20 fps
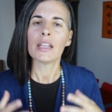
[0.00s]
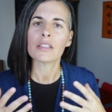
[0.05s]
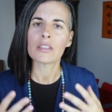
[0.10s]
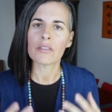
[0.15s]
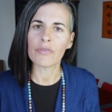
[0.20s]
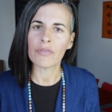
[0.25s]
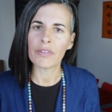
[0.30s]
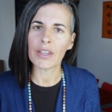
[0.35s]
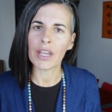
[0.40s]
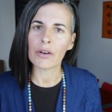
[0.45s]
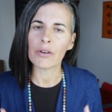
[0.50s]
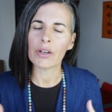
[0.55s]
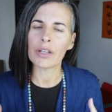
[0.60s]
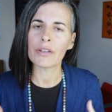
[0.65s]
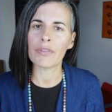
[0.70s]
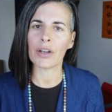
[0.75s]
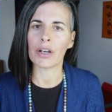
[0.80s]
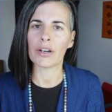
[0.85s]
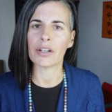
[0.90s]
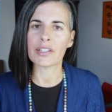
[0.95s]
It's
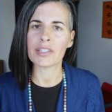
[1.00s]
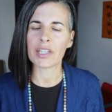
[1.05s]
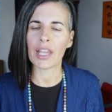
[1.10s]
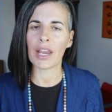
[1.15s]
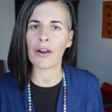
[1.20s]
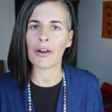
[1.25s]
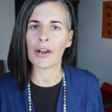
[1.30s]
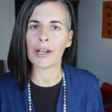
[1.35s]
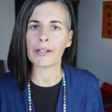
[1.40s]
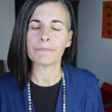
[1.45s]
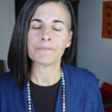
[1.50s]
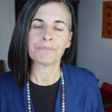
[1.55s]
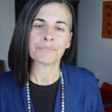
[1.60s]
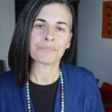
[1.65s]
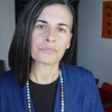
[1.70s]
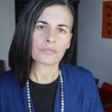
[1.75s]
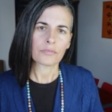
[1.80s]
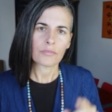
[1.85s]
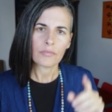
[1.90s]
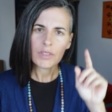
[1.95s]
very, very scary
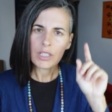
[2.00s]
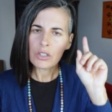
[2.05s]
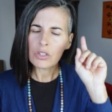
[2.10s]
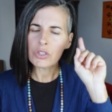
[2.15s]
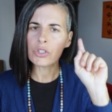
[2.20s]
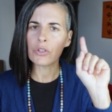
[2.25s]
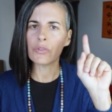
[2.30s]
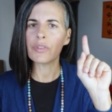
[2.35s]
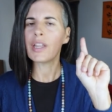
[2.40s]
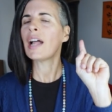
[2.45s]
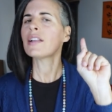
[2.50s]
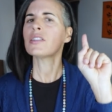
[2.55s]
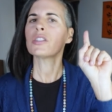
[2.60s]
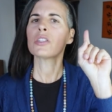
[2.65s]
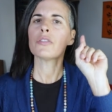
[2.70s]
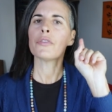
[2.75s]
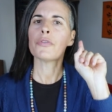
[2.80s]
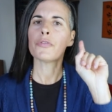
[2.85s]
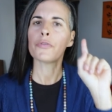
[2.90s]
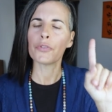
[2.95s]
so that's the